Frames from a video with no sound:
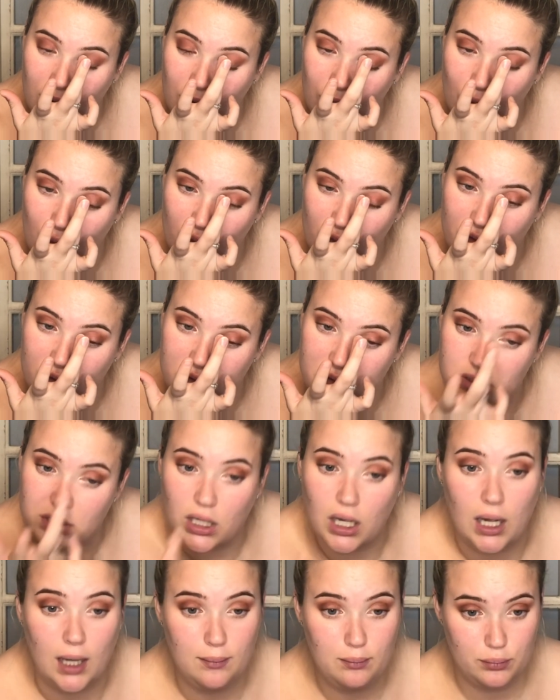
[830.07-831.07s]
over
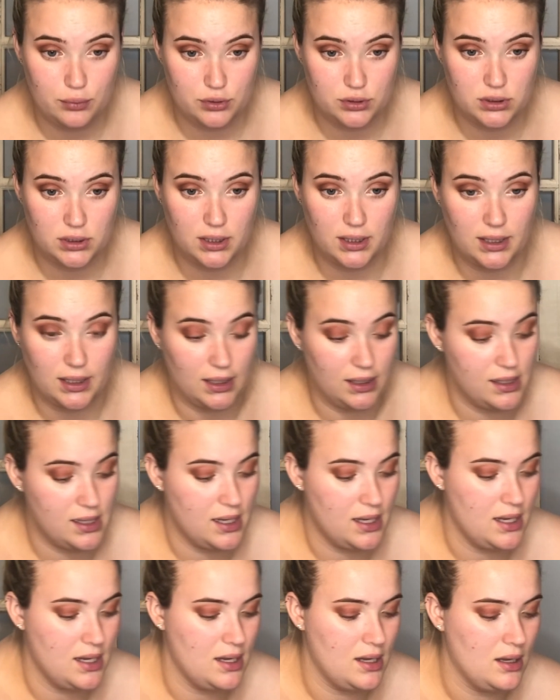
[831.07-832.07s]
top to get
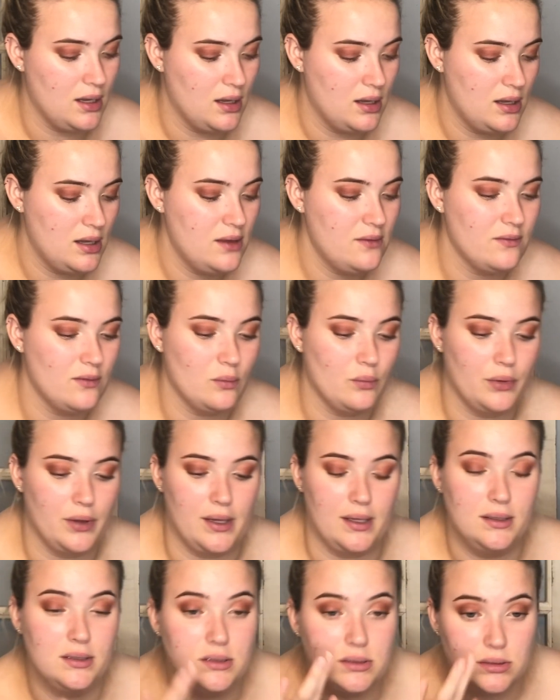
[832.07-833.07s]
a even
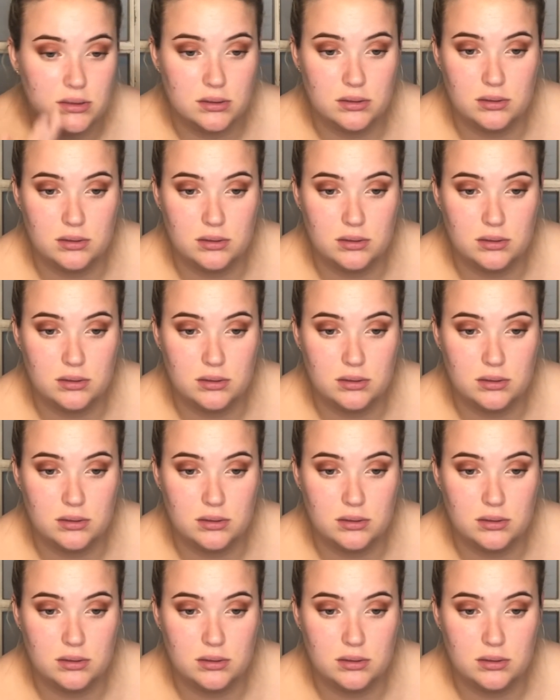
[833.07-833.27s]
blend.